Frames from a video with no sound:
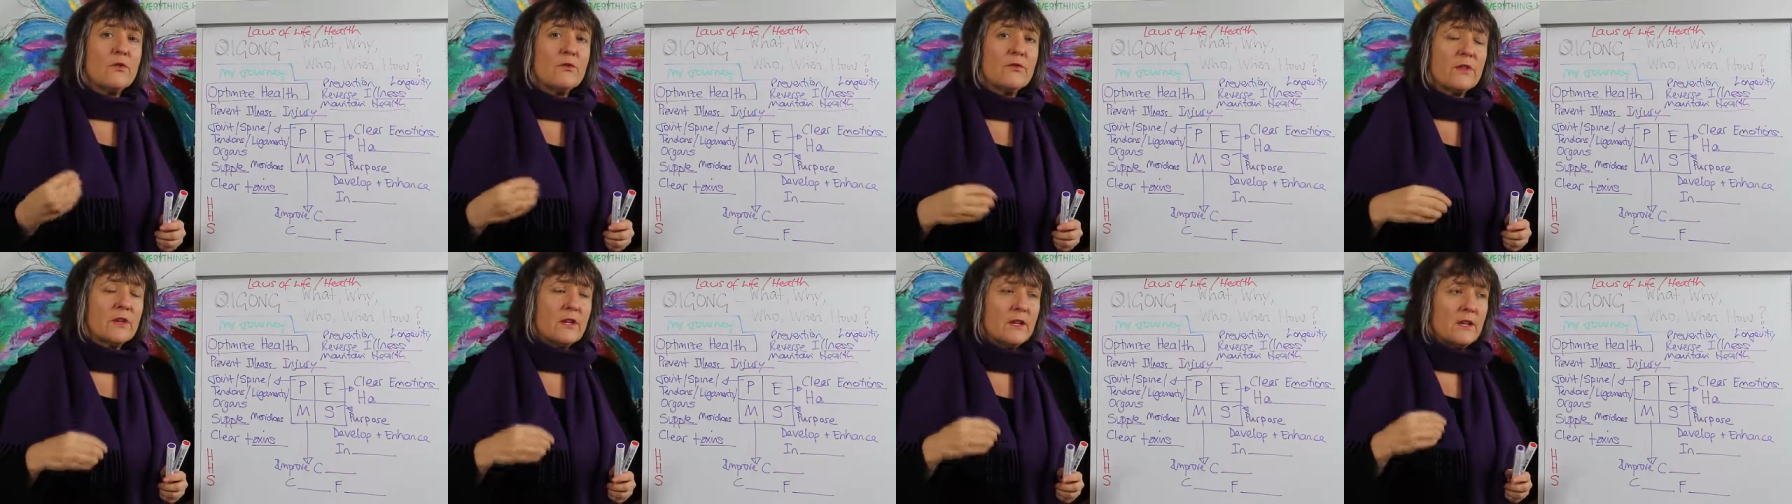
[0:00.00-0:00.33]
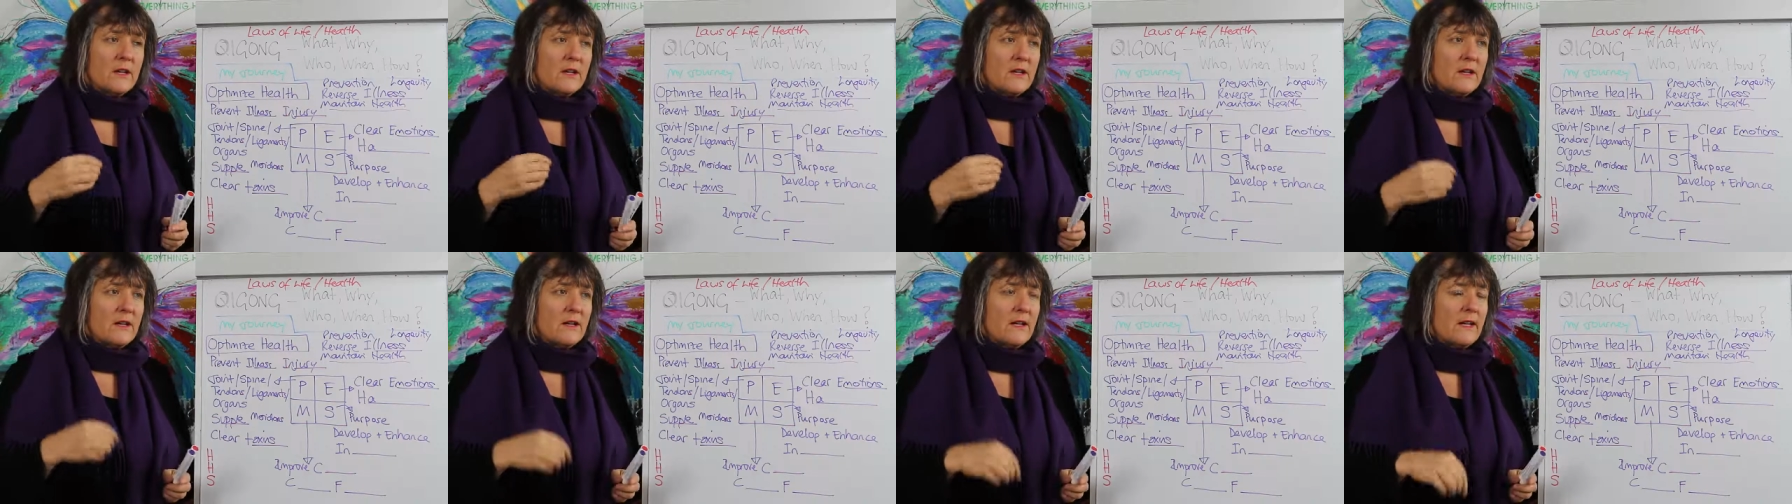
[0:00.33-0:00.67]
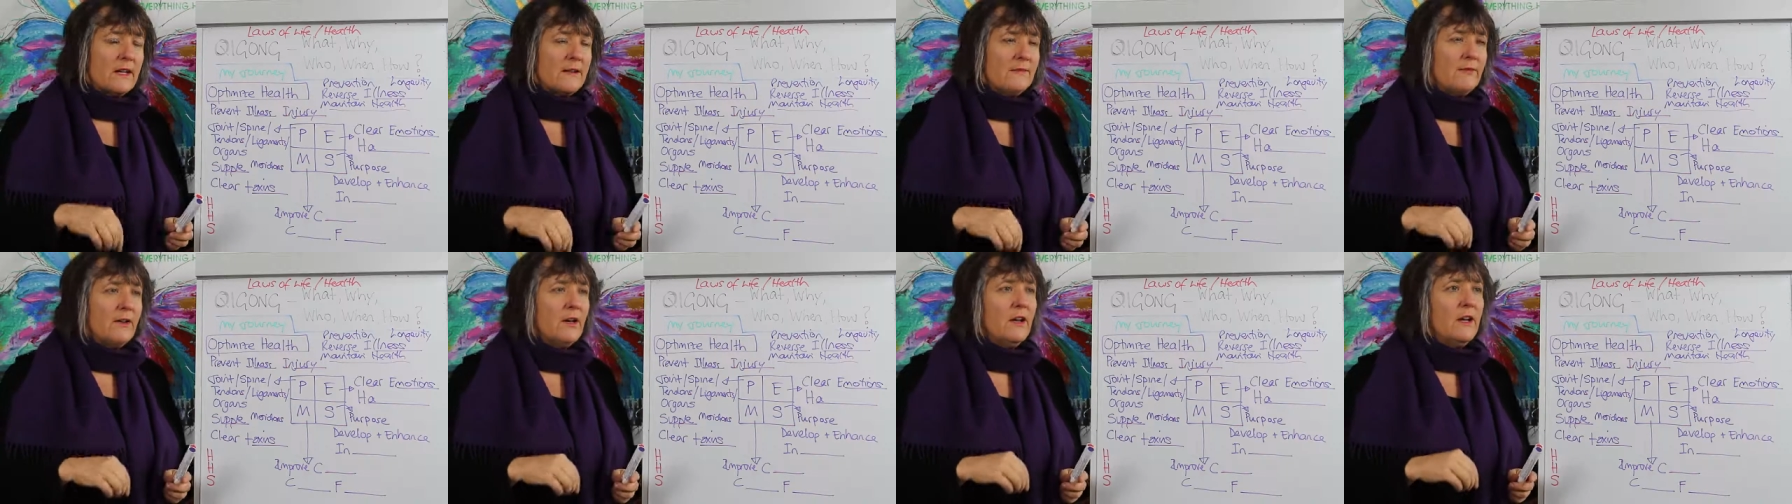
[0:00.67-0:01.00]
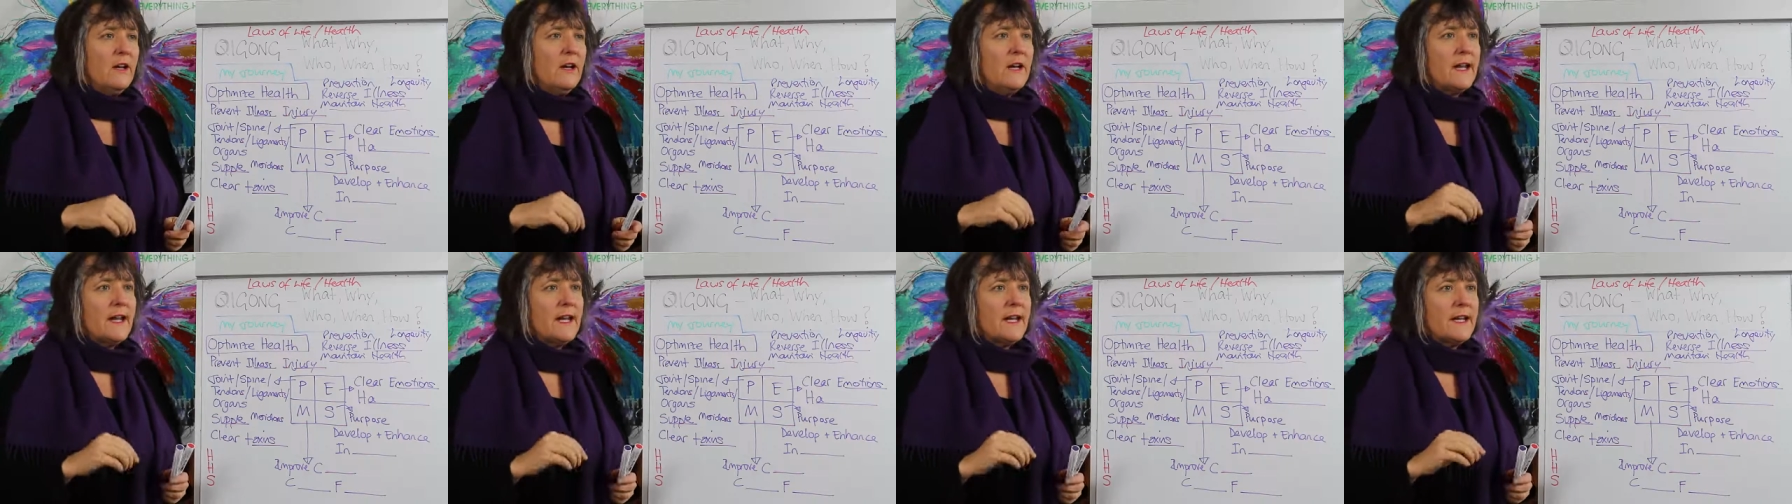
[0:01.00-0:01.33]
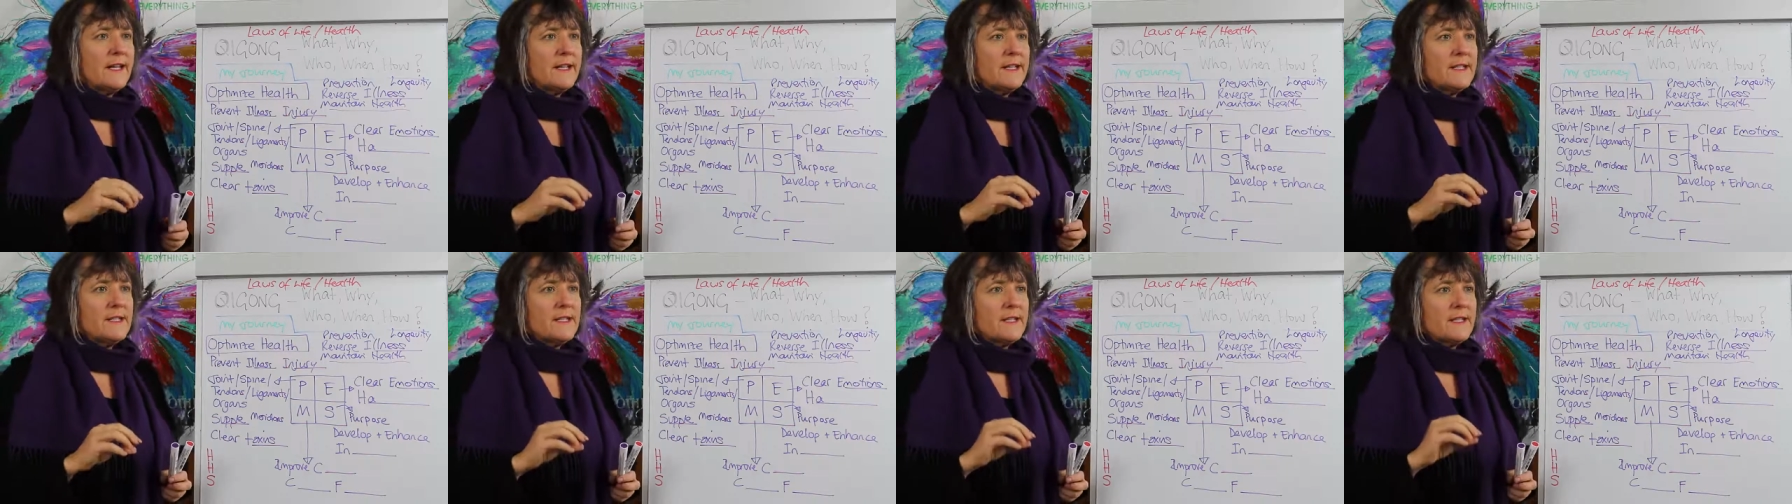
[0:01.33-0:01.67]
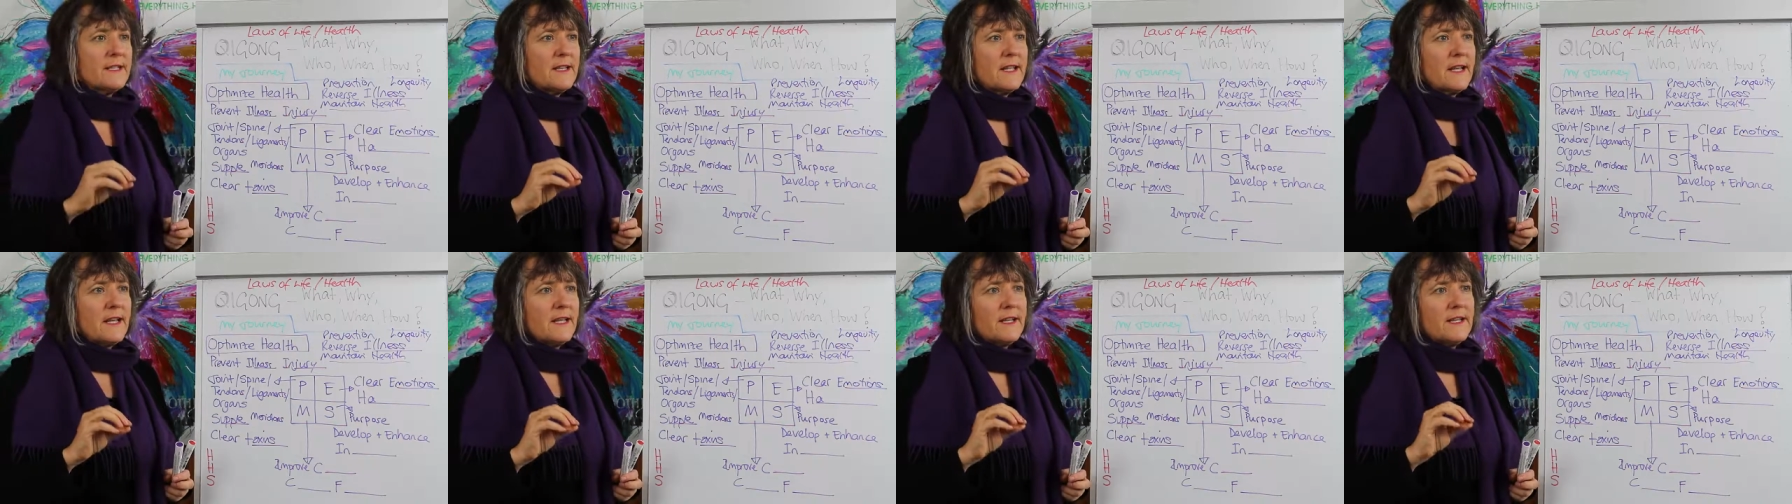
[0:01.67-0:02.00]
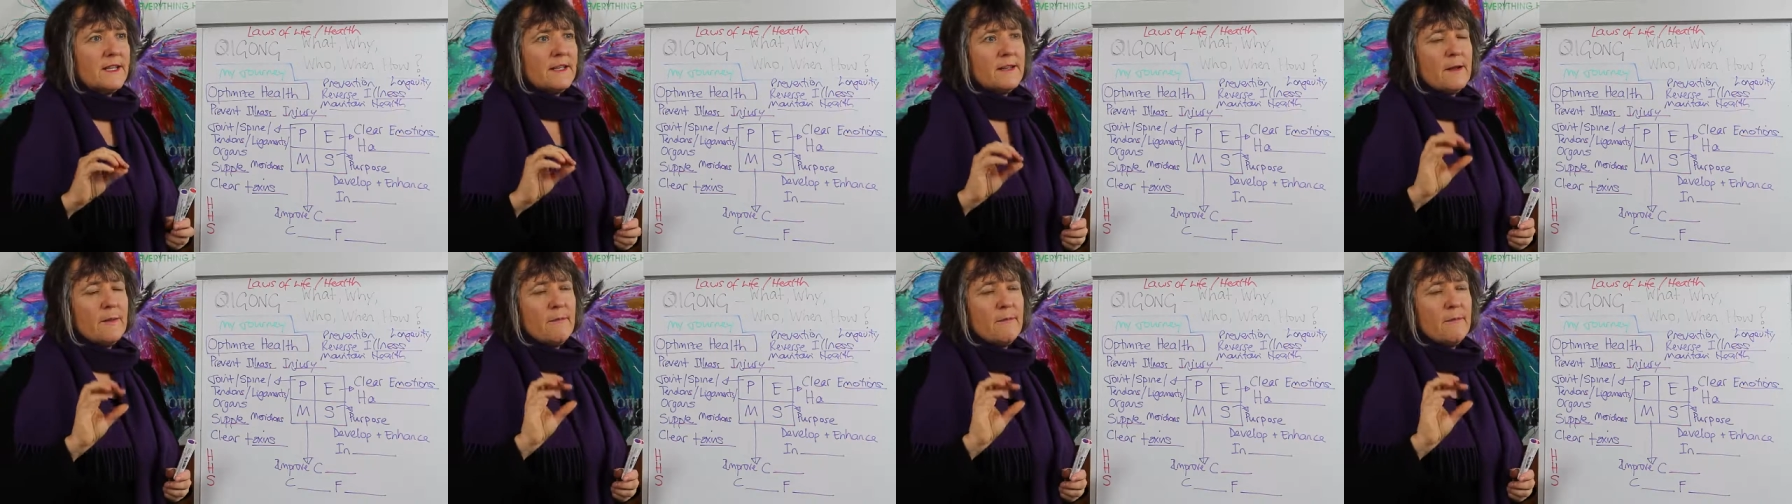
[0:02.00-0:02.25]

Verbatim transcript: the liver and that